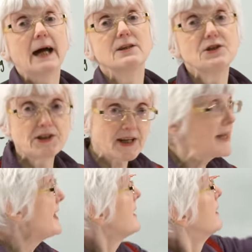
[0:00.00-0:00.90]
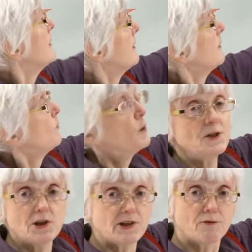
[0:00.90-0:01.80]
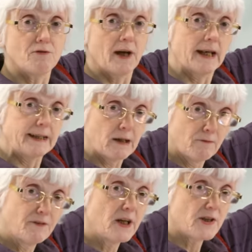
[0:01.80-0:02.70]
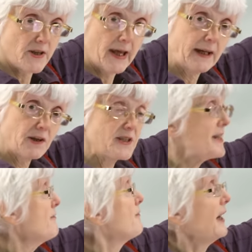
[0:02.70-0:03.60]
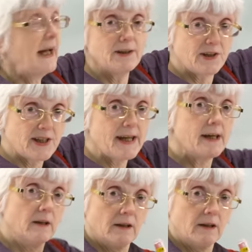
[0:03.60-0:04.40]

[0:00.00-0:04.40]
anti, which is a fairly obvious negative, anti,